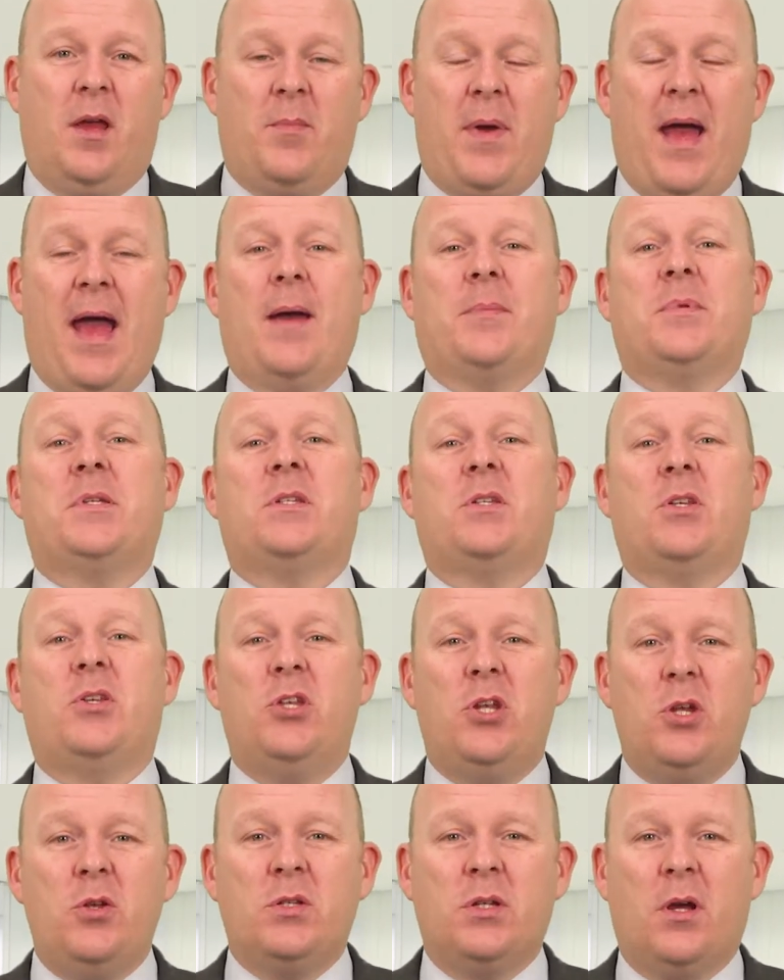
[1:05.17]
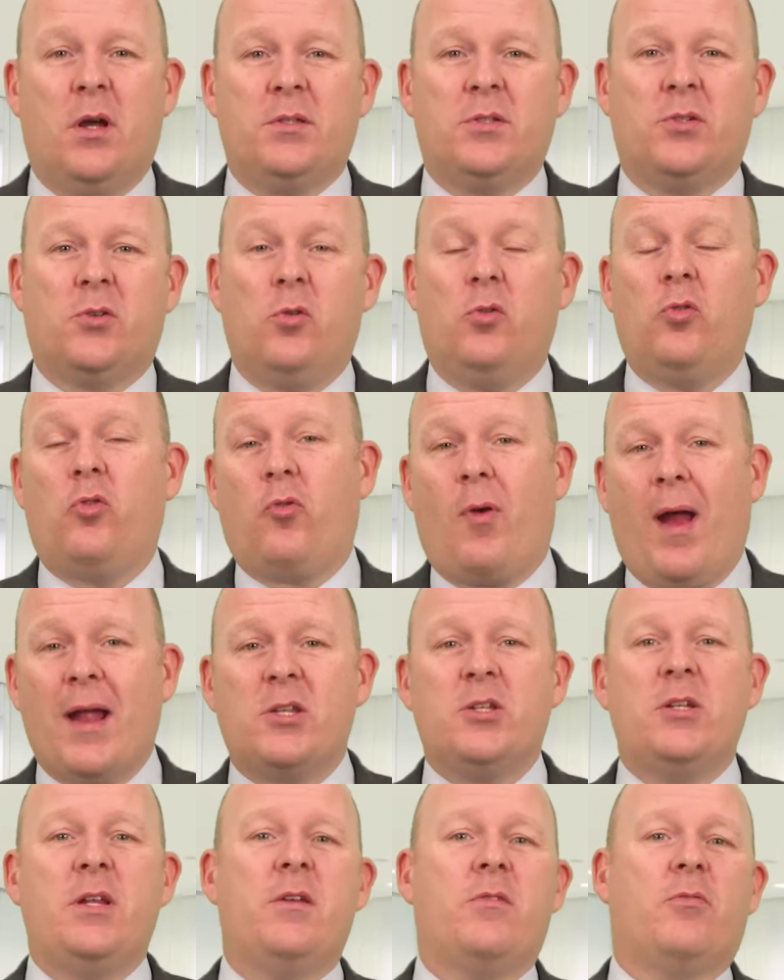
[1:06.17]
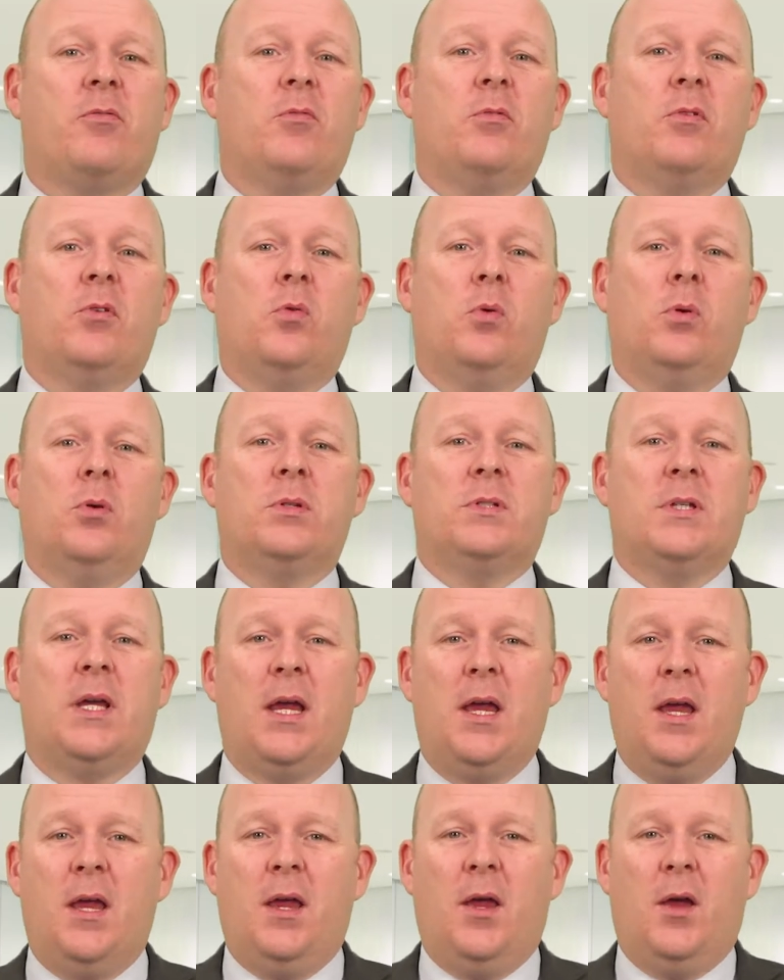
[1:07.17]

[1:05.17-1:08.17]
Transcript: perhaps as a news article gradually through the quarter,